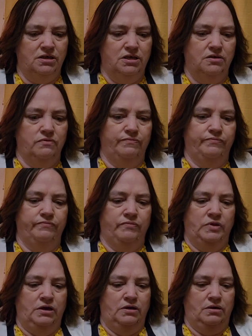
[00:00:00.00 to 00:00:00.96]
cute.
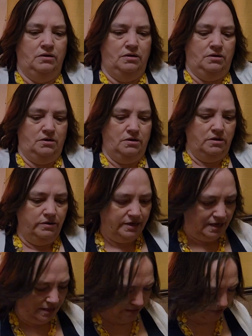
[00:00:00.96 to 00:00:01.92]

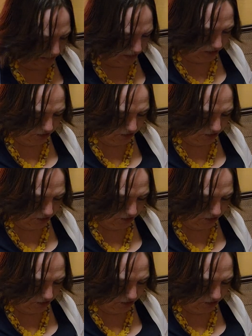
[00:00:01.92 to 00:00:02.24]
Okay, this is